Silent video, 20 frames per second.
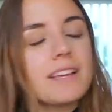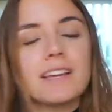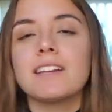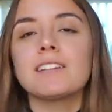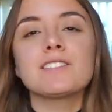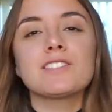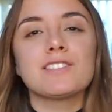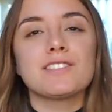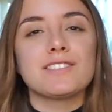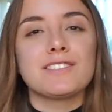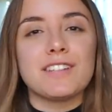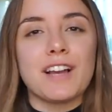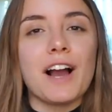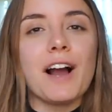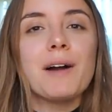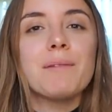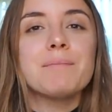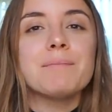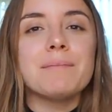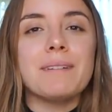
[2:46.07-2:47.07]
It's
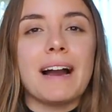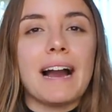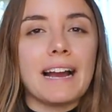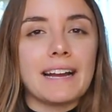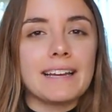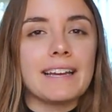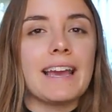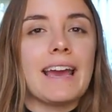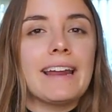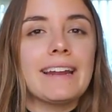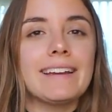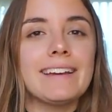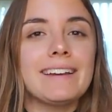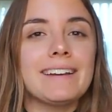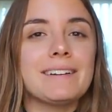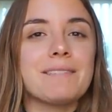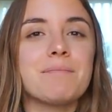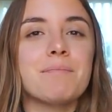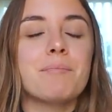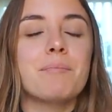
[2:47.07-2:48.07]
dumb, I get
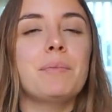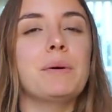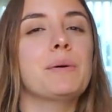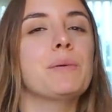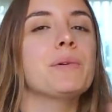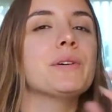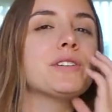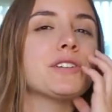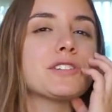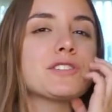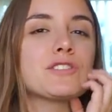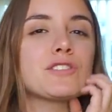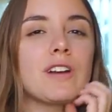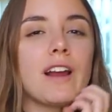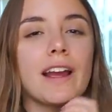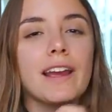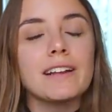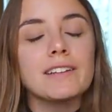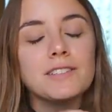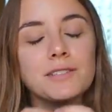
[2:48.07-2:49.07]
it. But when you're
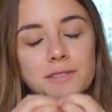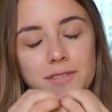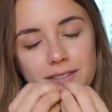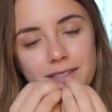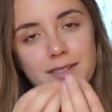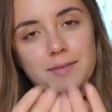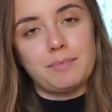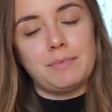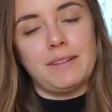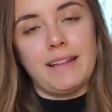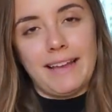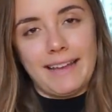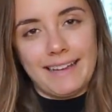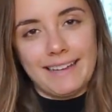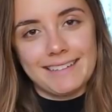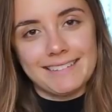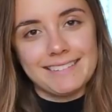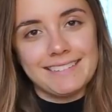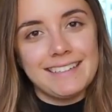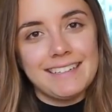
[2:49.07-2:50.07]
trying to
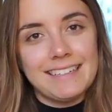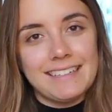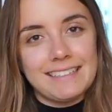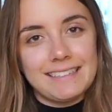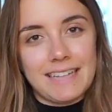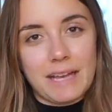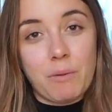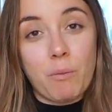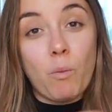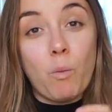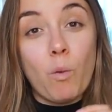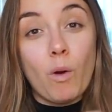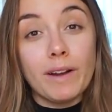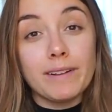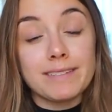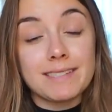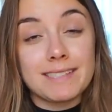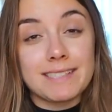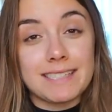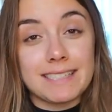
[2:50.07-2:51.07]
explain like
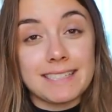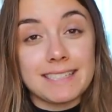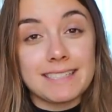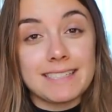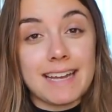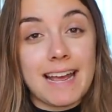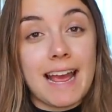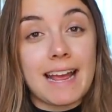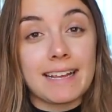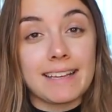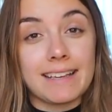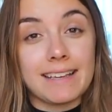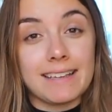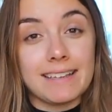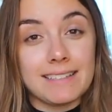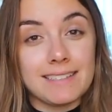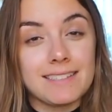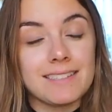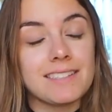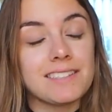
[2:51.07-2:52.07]
what sticky tack
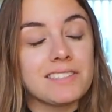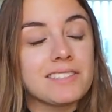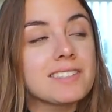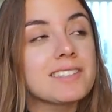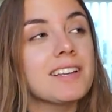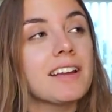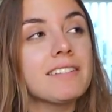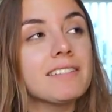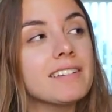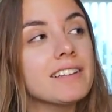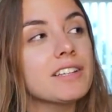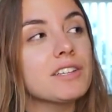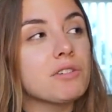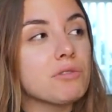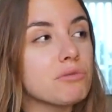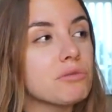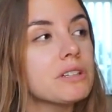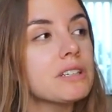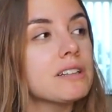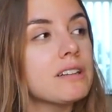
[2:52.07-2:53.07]
is, then suddenly
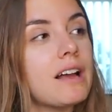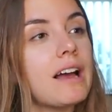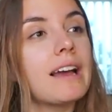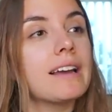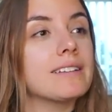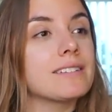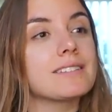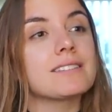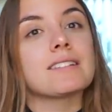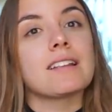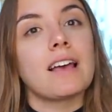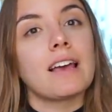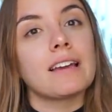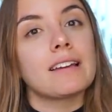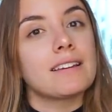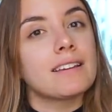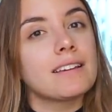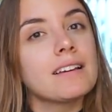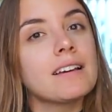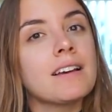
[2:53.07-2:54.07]
you realize
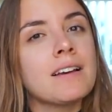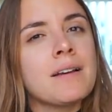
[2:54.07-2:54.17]
like,